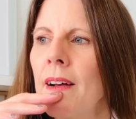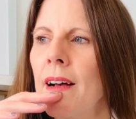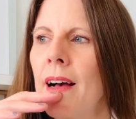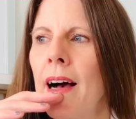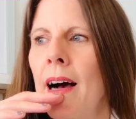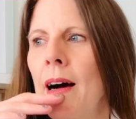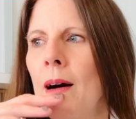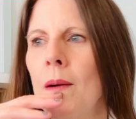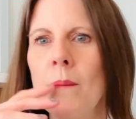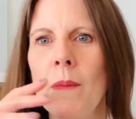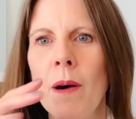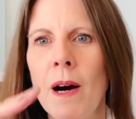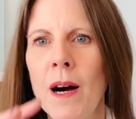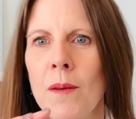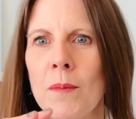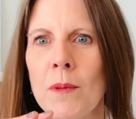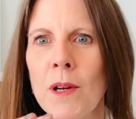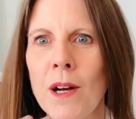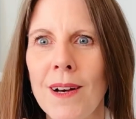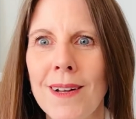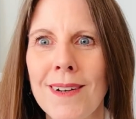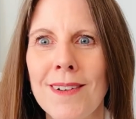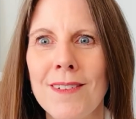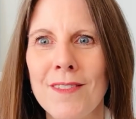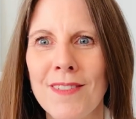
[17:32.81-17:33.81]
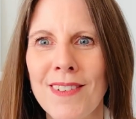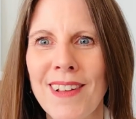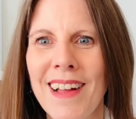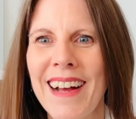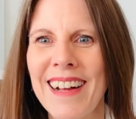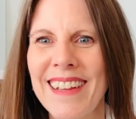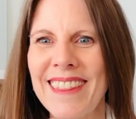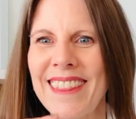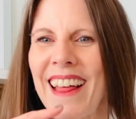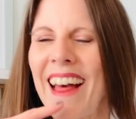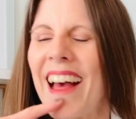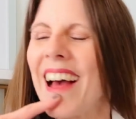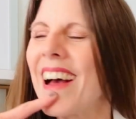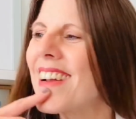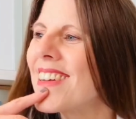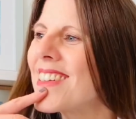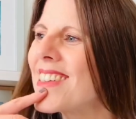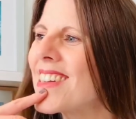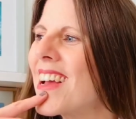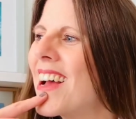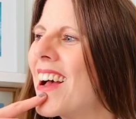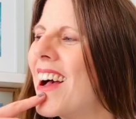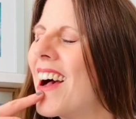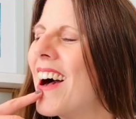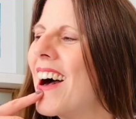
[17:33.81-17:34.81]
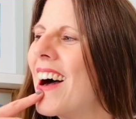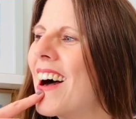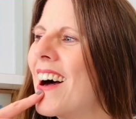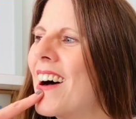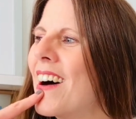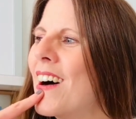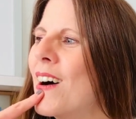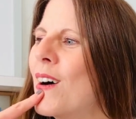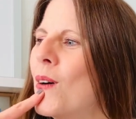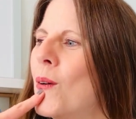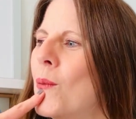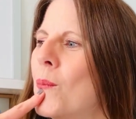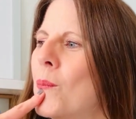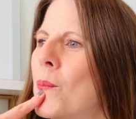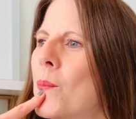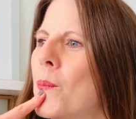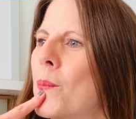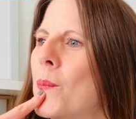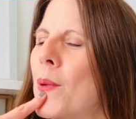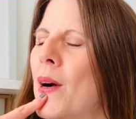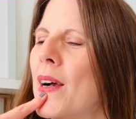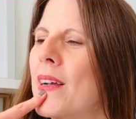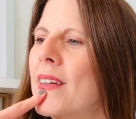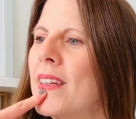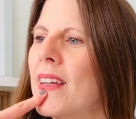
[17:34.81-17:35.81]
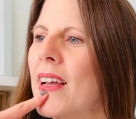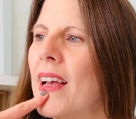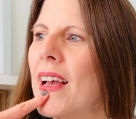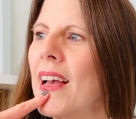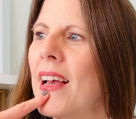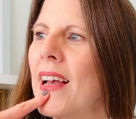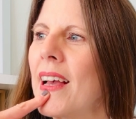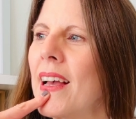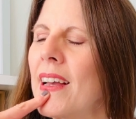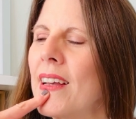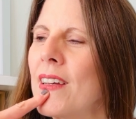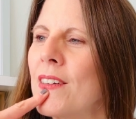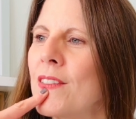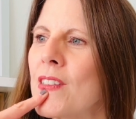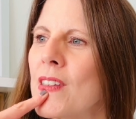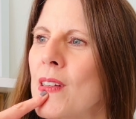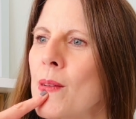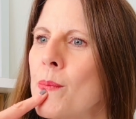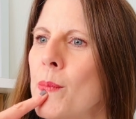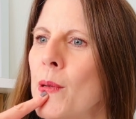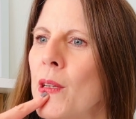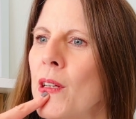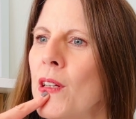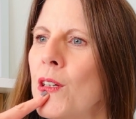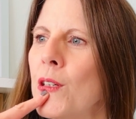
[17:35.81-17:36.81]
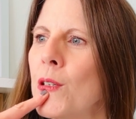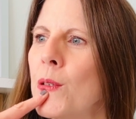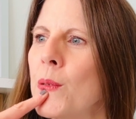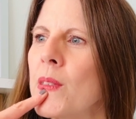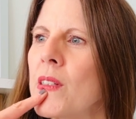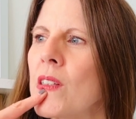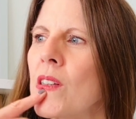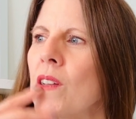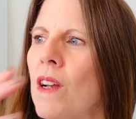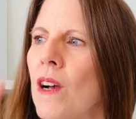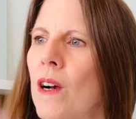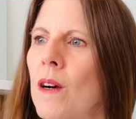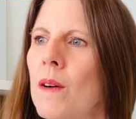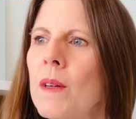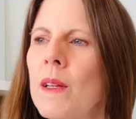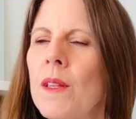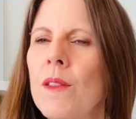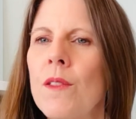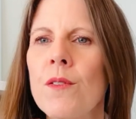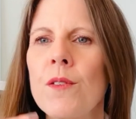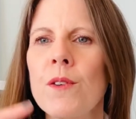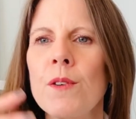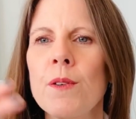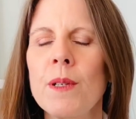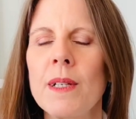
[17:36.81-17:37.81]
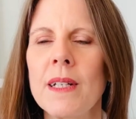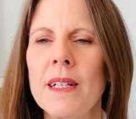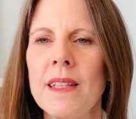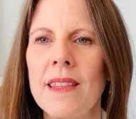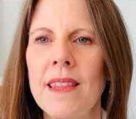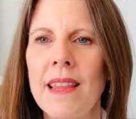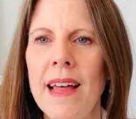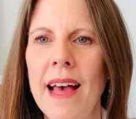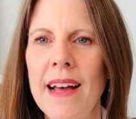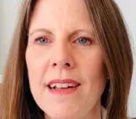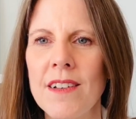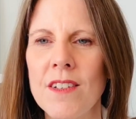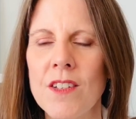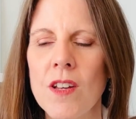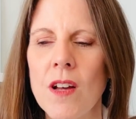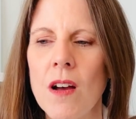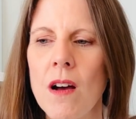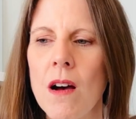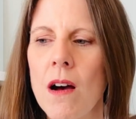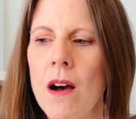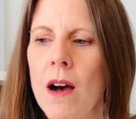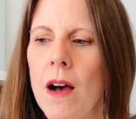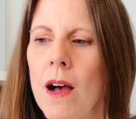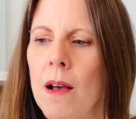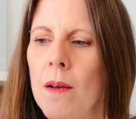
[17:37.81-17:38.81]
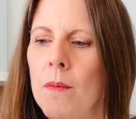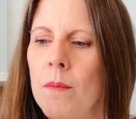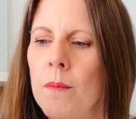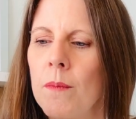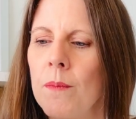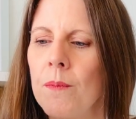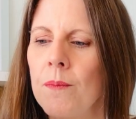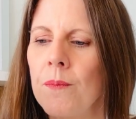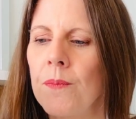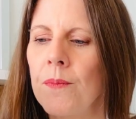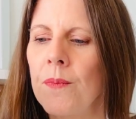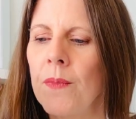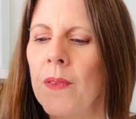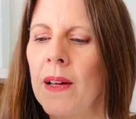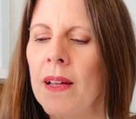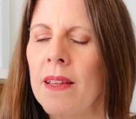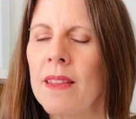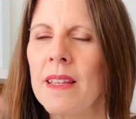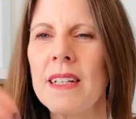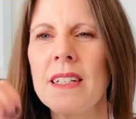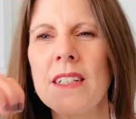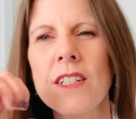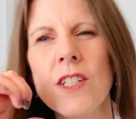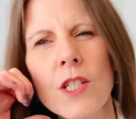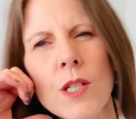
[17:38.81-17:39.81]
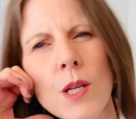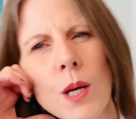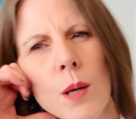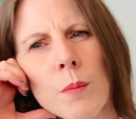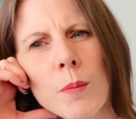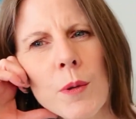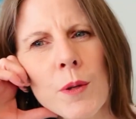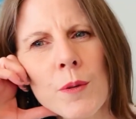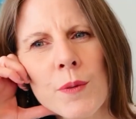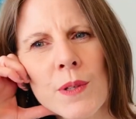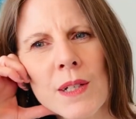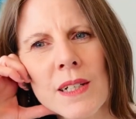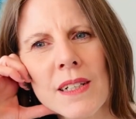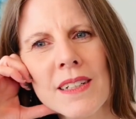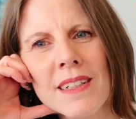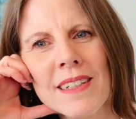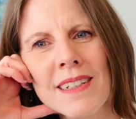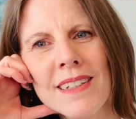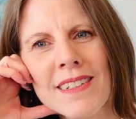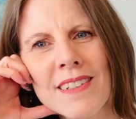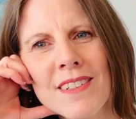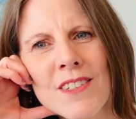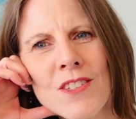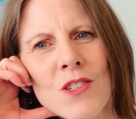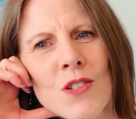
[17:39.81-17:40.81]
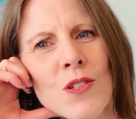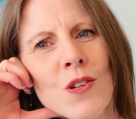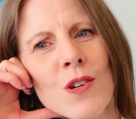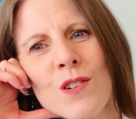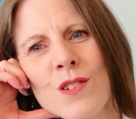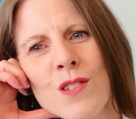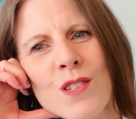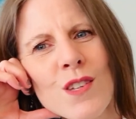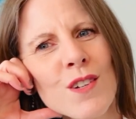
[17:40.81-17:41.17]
I'm kind of like that. But yeah, if somebody who is going through it at that time, I think it's just going to be really so